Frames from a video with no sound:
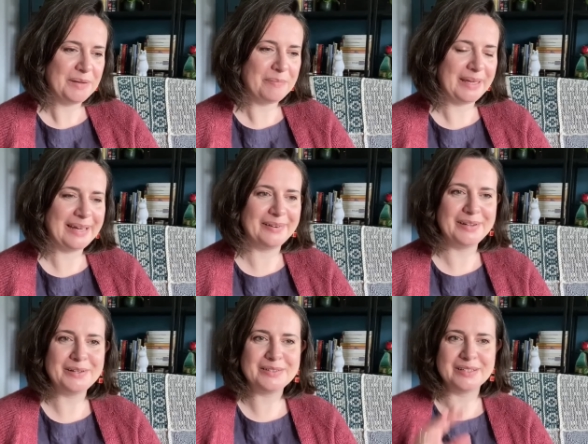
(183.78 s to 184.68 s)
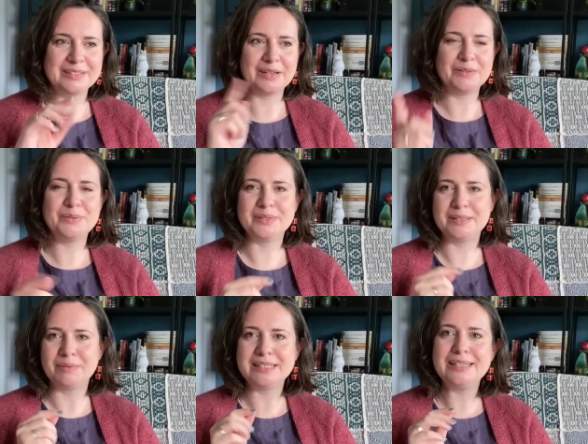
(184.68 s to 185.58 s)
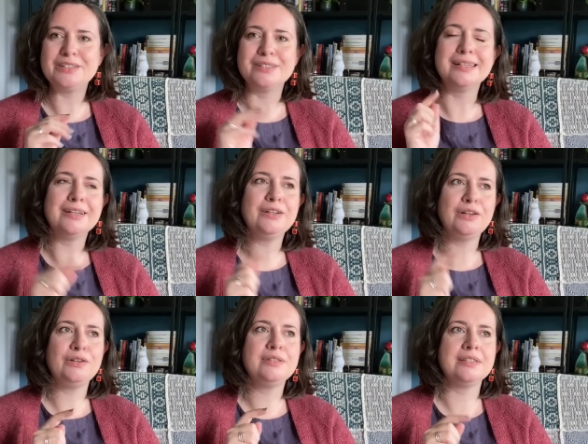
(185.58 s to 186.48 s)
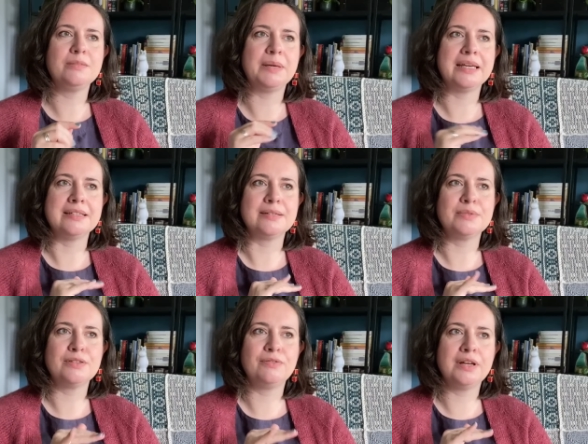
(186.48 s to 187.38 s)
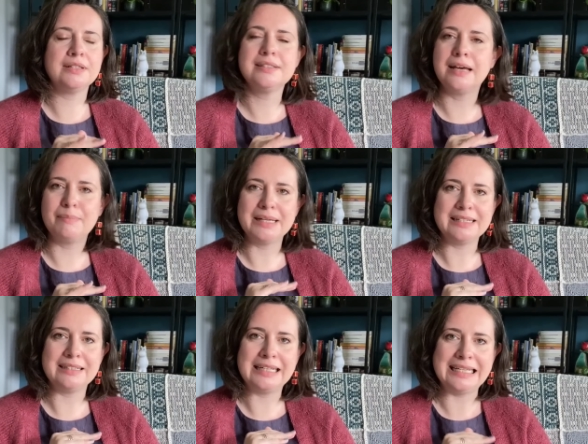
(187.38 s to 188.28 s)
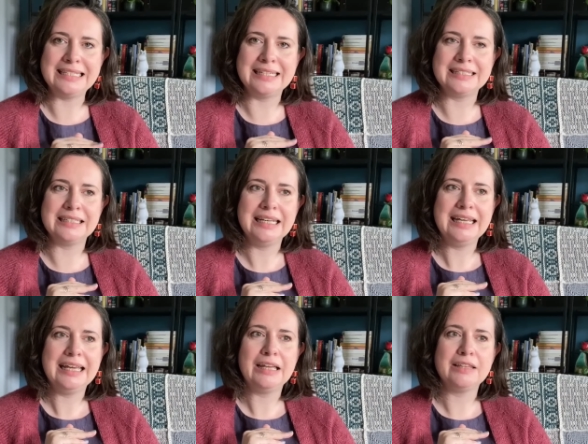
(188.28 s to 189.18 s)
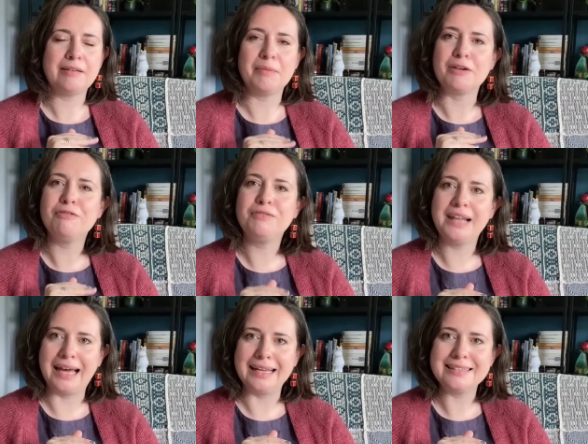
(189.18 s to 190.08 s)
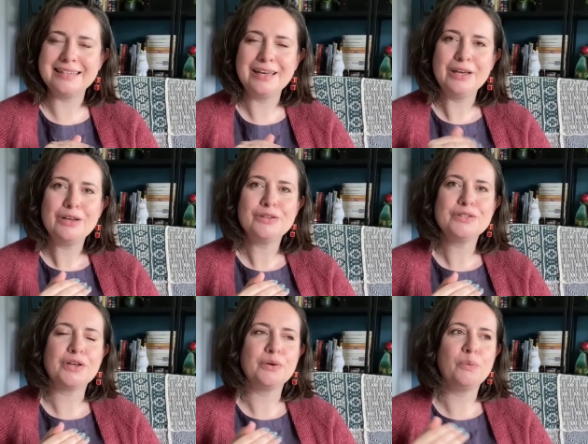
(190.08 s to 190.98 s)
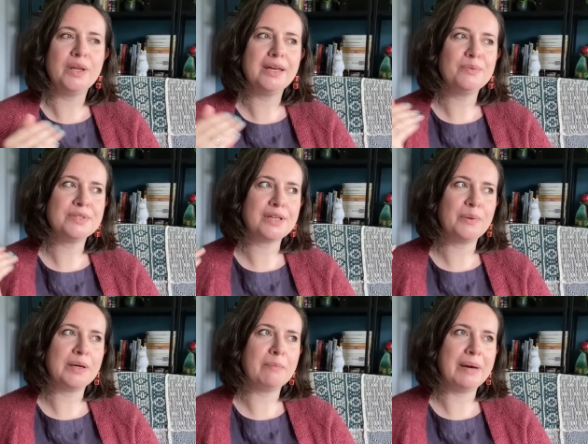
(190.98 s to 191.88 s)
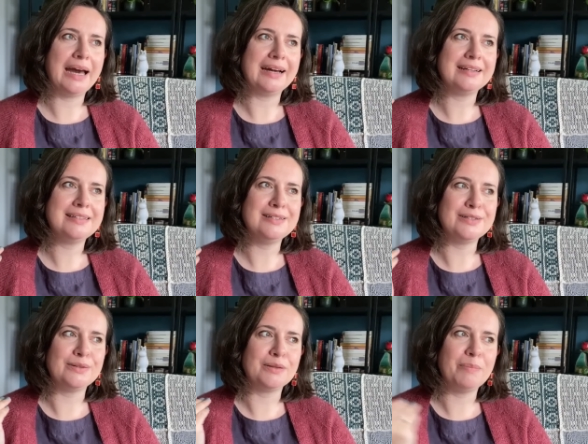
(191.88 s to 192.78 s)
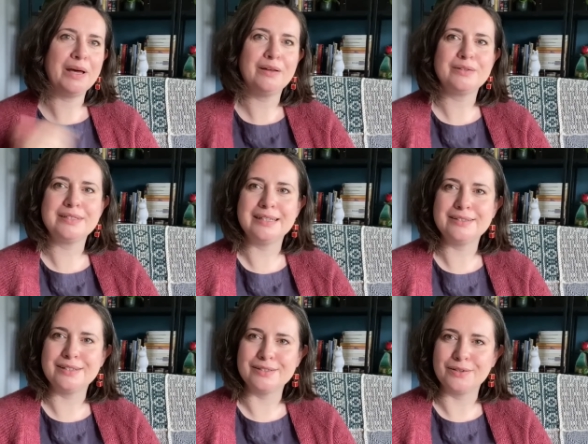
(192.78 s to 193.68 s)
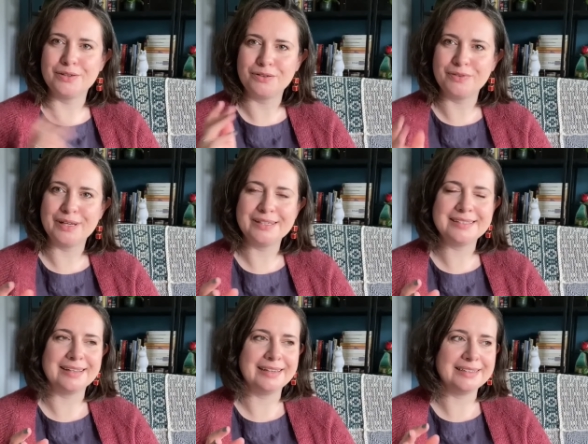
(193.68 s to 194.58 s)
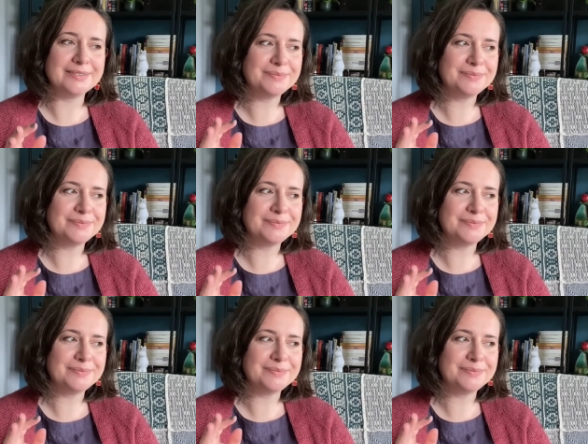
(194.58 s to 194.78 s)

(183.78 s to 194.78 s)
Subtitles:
But yeah, I noticed that I was twisting my stitches, and I only noticed because it was the first time I'd knitted something flat. So when I was going back to do the purl stitches on the reverse side